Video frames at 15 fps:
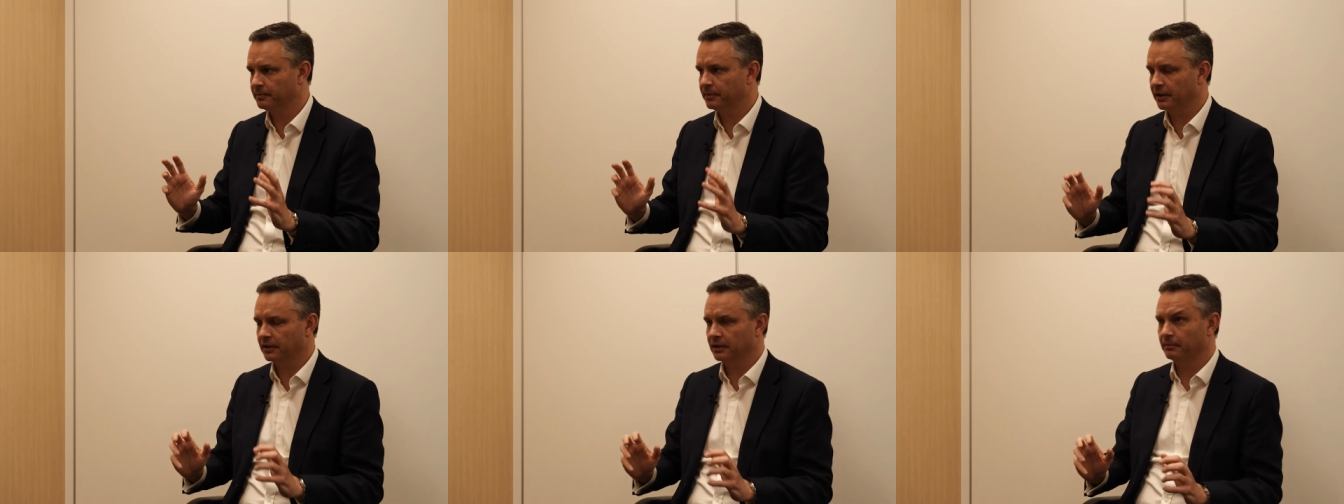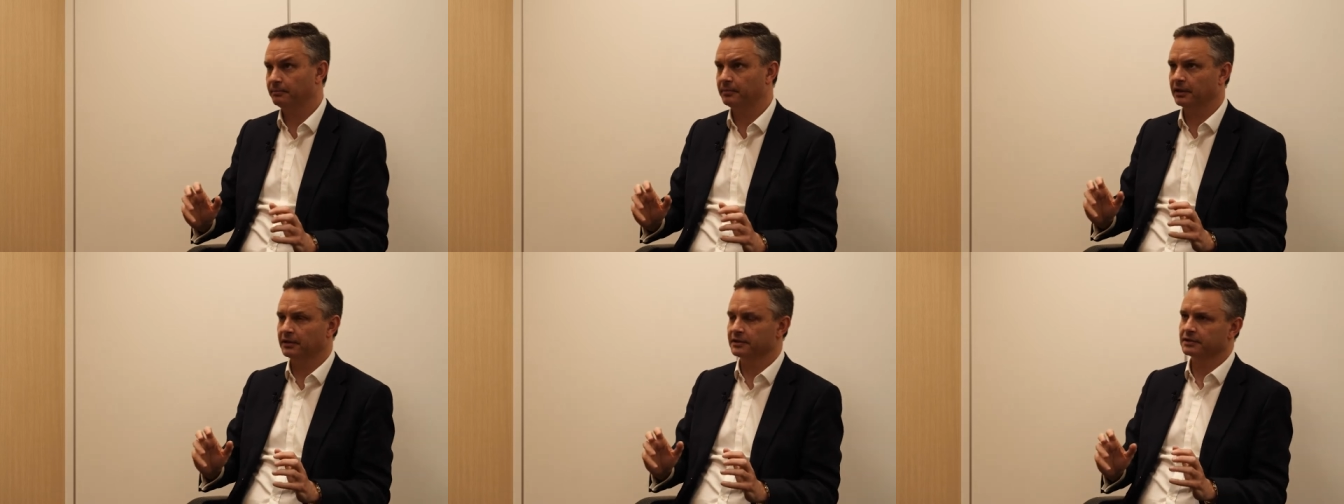But it,
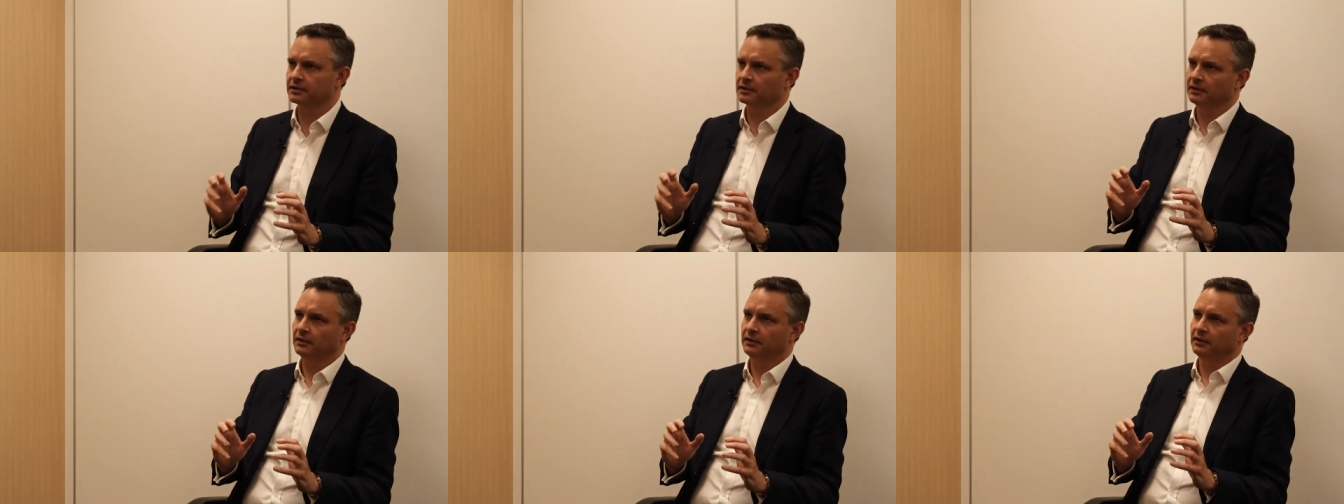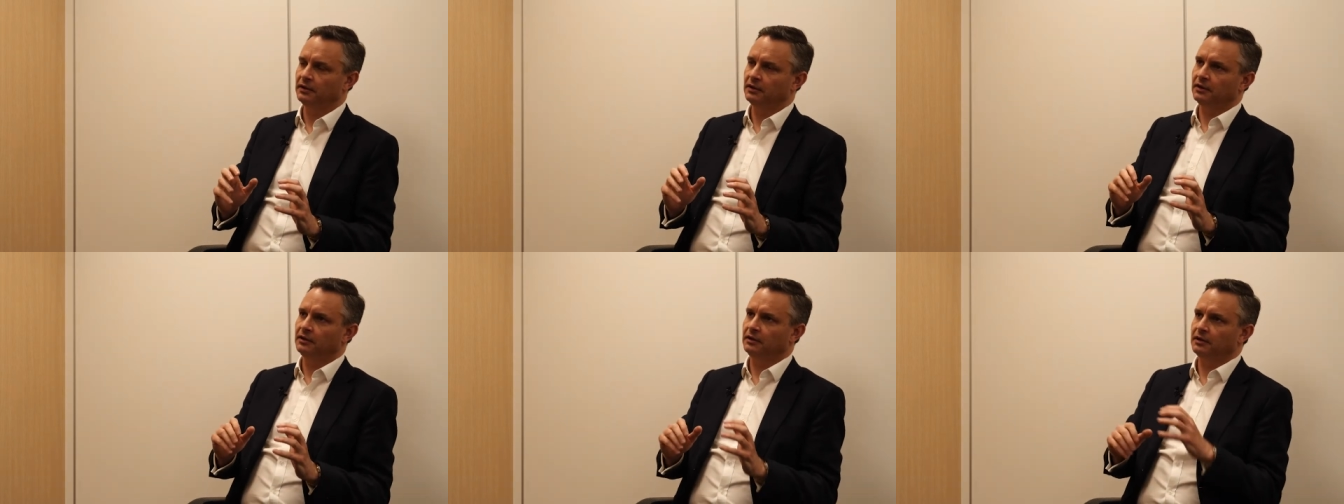but it's
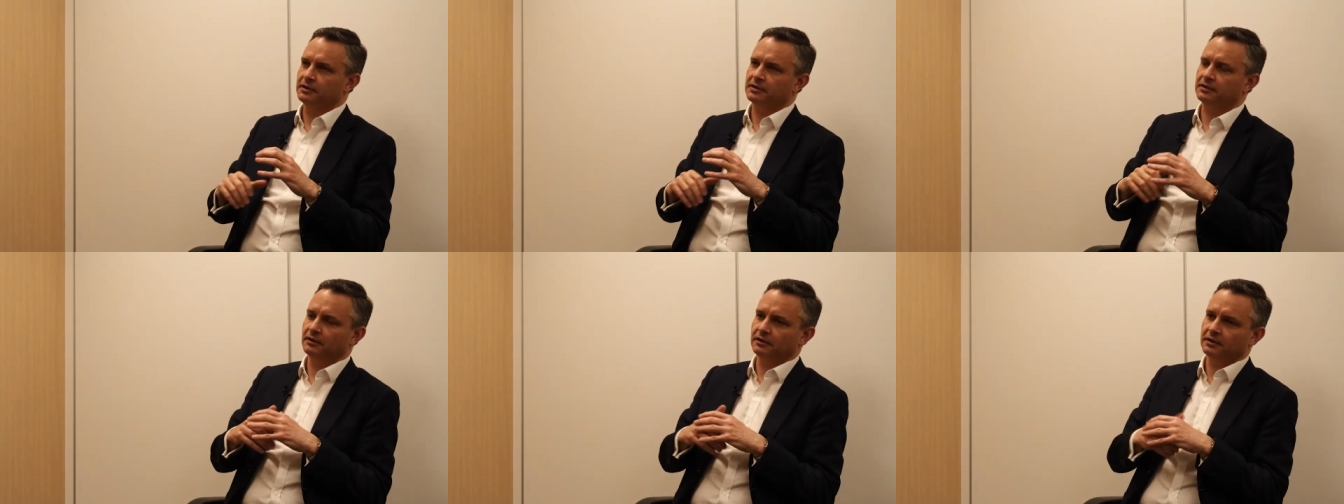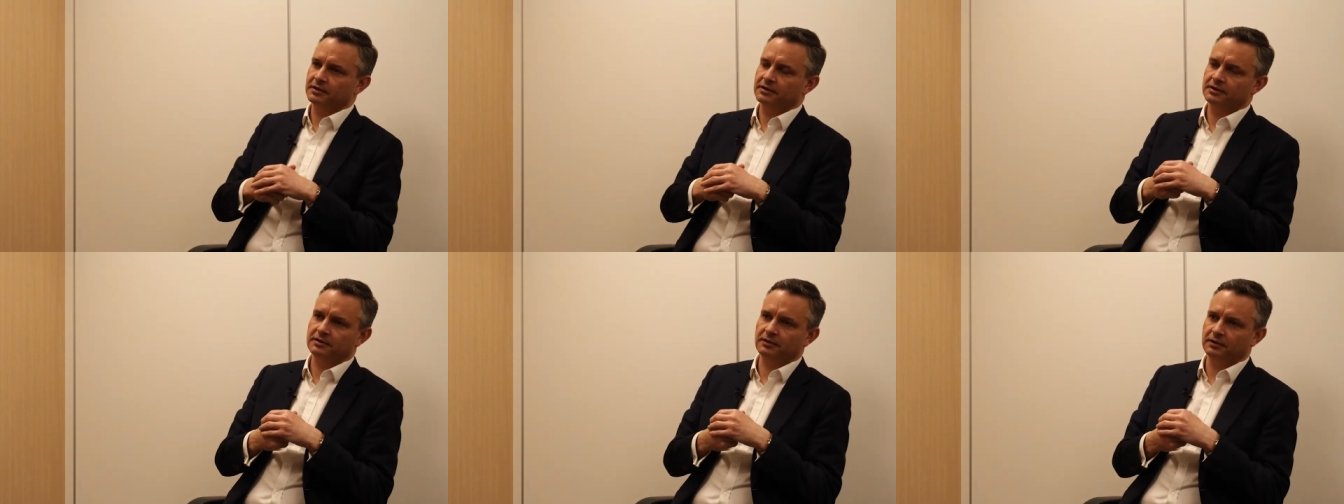it's not
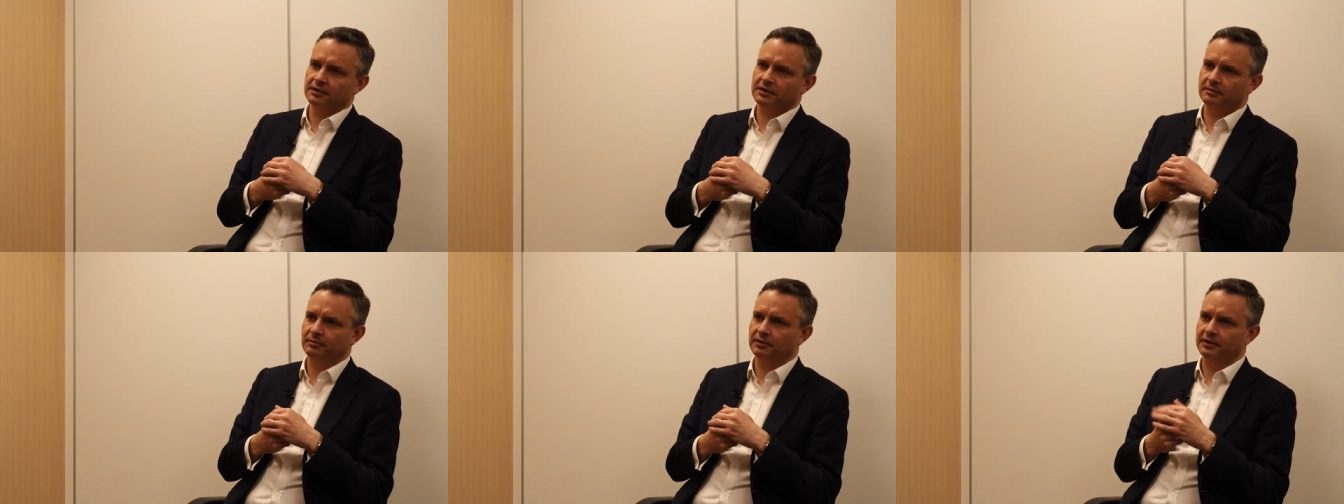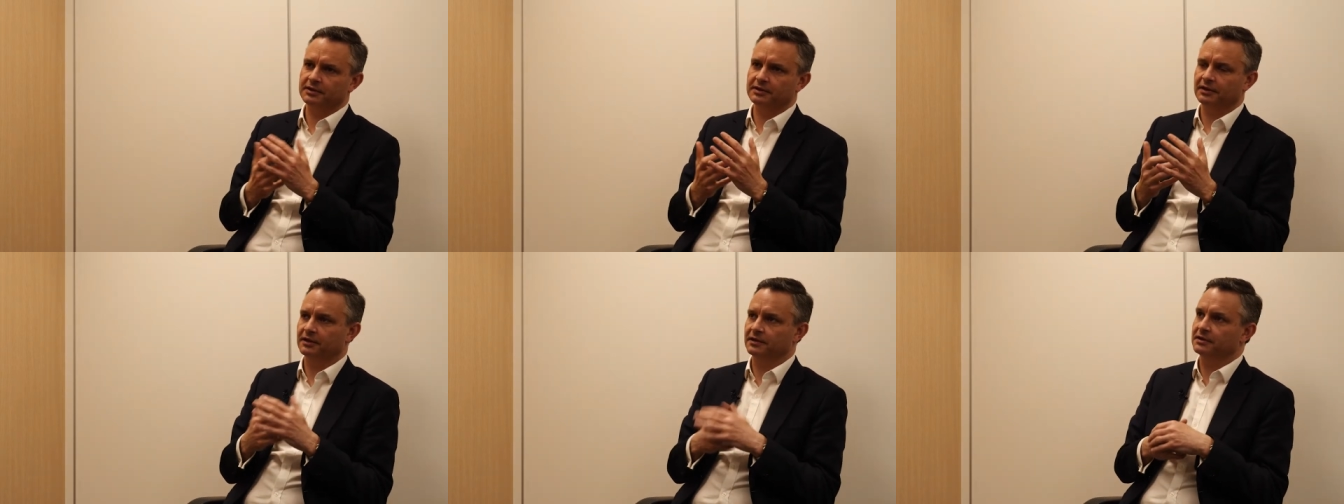as sort of
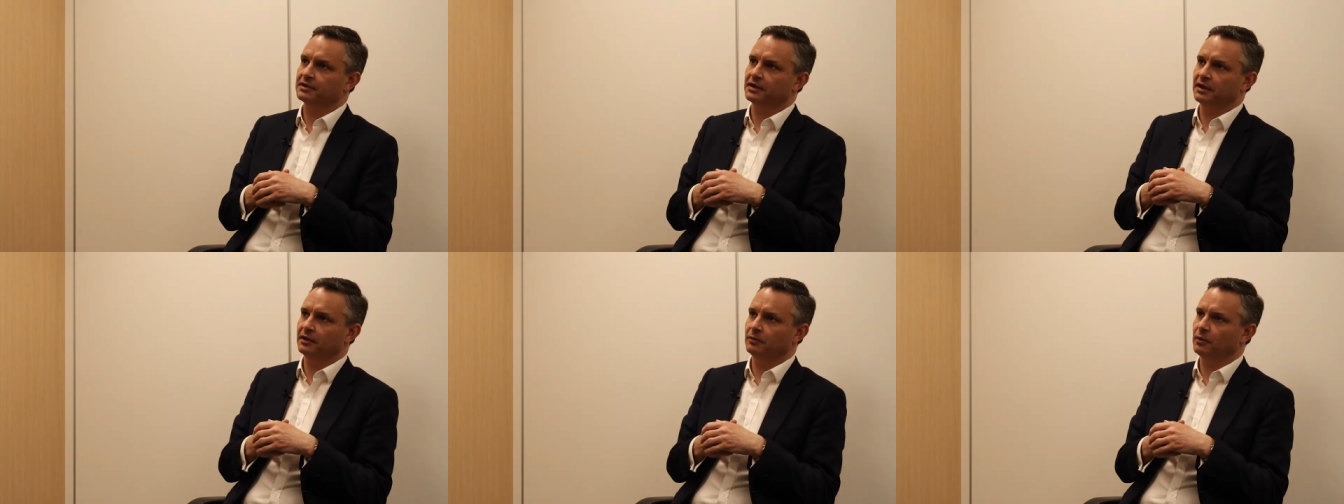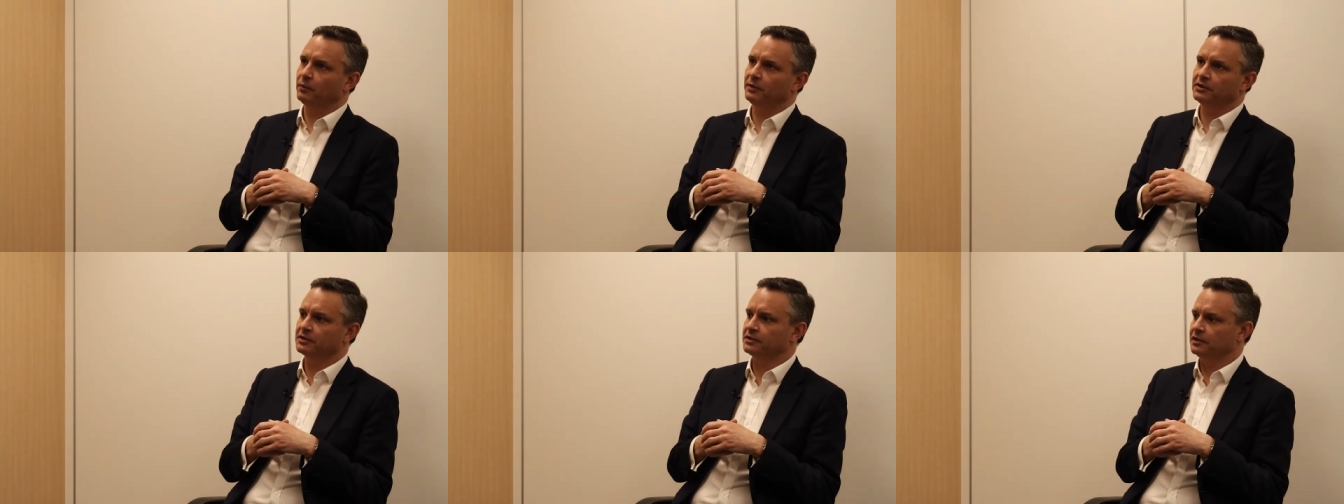simplistic as saying, well,
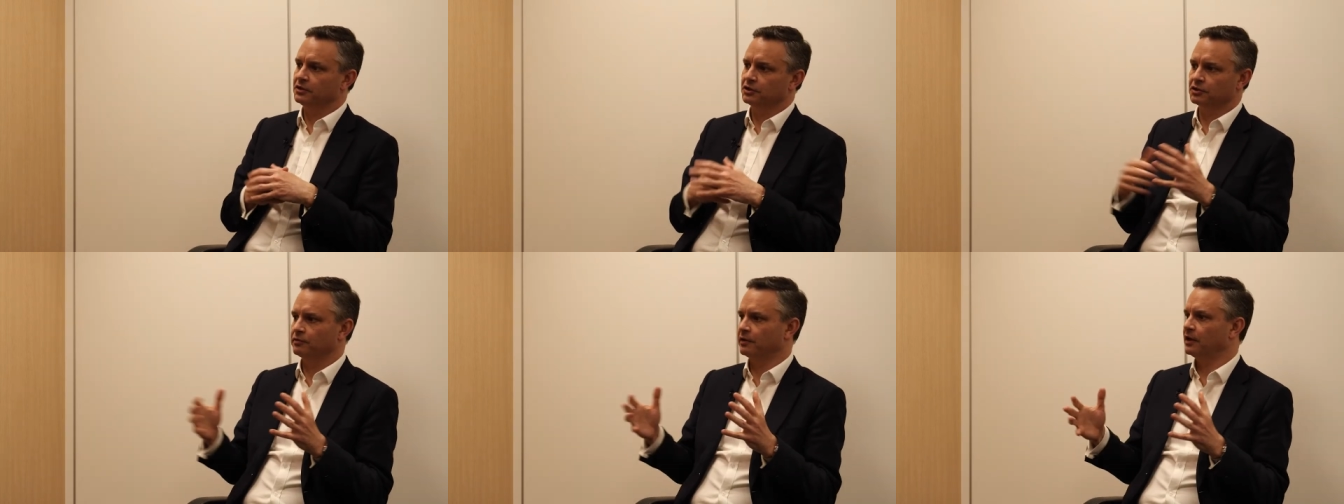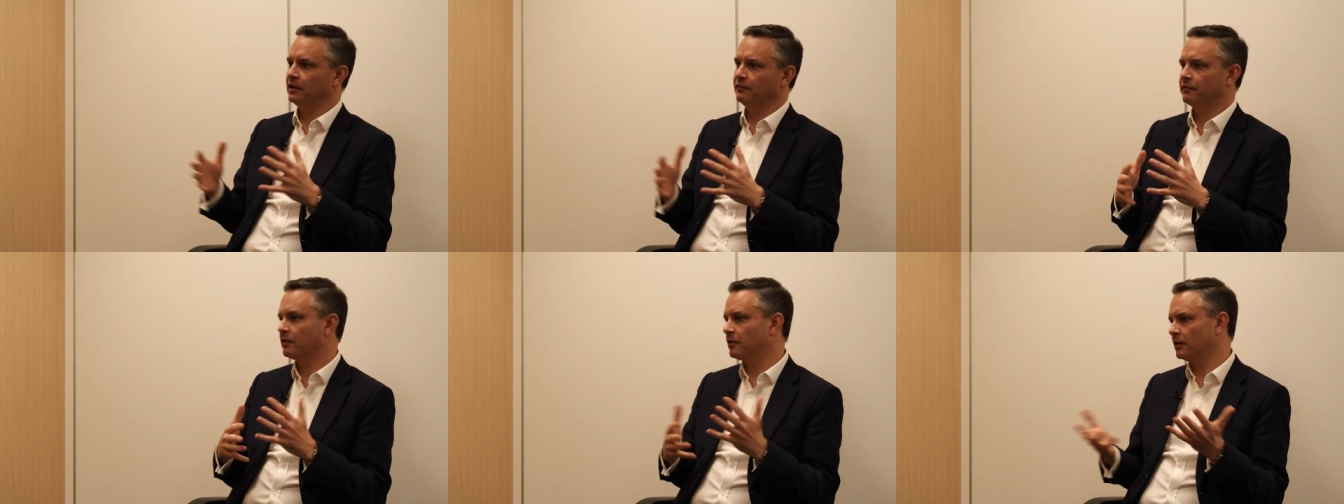we just need to shrink
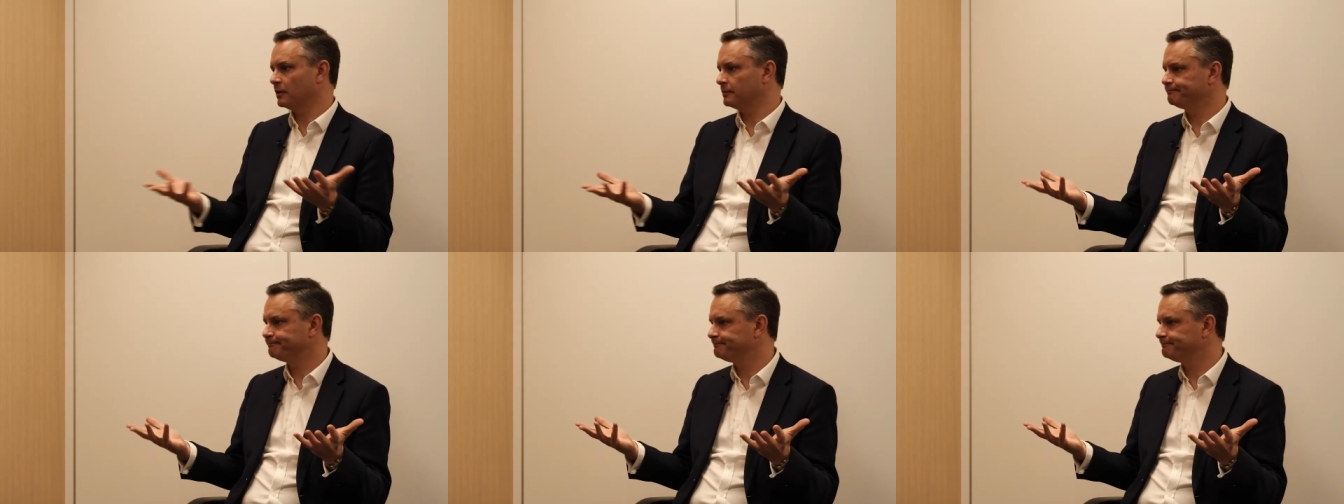everything,